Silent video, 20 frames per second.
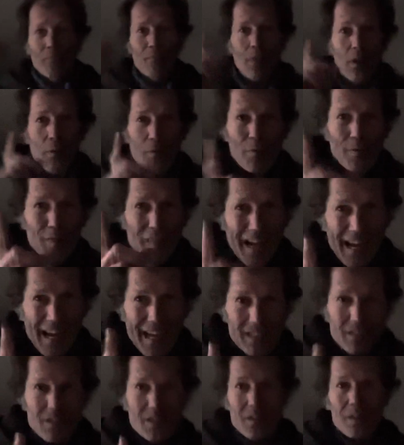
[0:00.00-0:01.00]
And
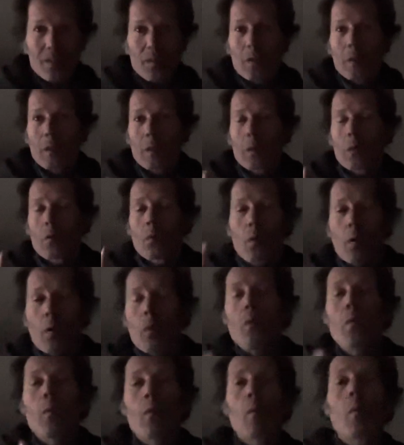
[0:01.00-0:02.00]
that's
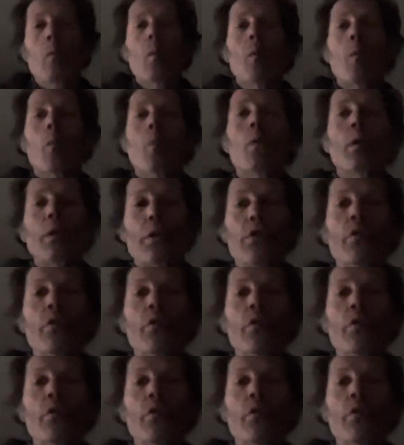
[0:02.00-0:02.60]
where